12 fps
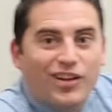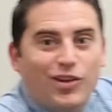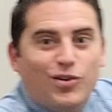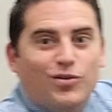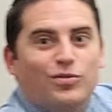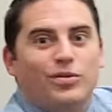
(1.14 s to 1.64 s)

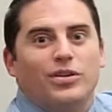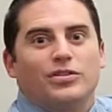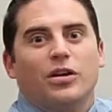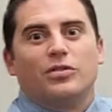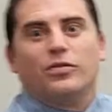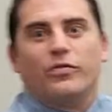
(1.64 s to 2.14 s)
Hello,
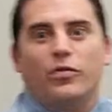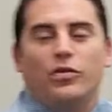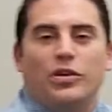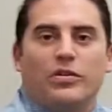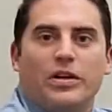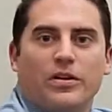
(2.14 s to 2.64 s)
Dr.
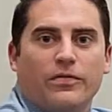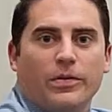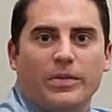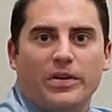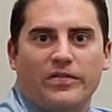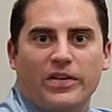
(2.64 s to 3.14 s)
Volio here
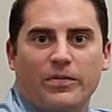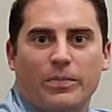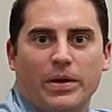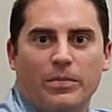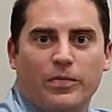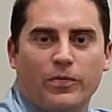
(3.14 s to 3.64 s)
from Innovative
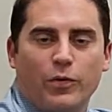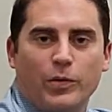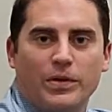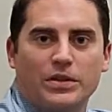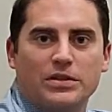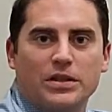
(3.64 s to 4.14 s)
Pain and
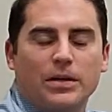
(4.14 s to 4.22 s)
Performance.